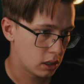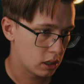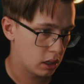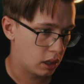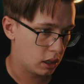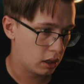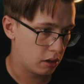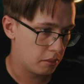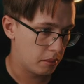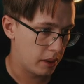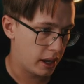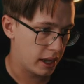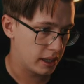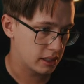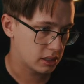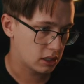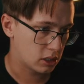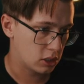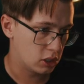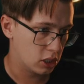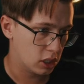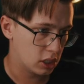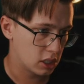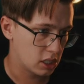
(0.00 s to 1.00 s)
Color
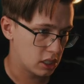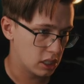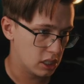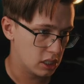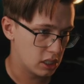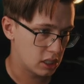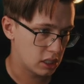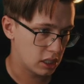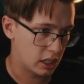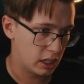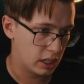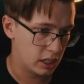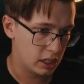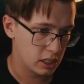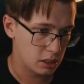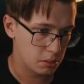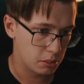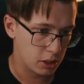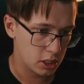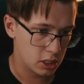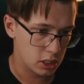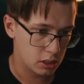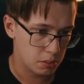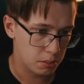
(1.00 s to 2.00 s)
mask just his skin as
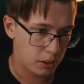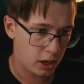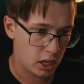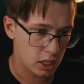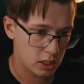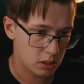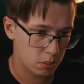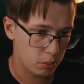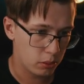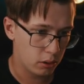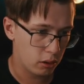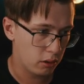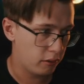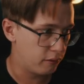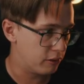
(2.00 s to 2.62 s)
much as possible.